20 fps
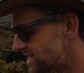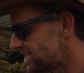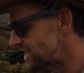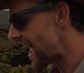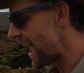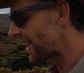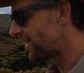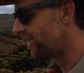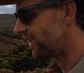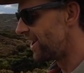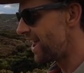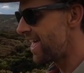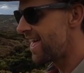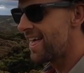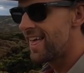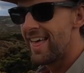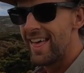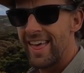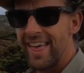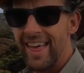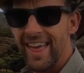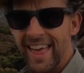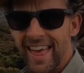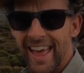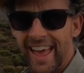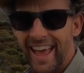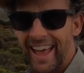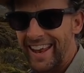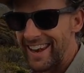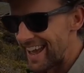to snack on.
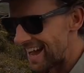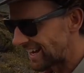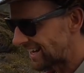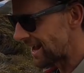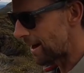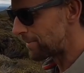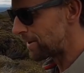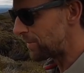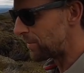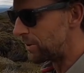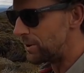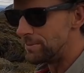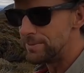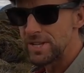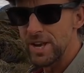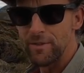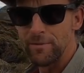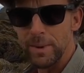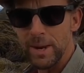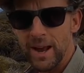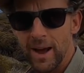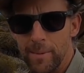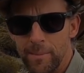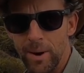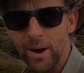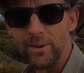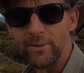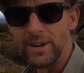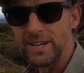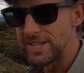And gummy worms have become
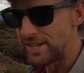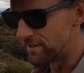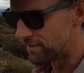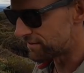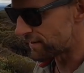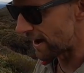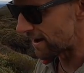my recent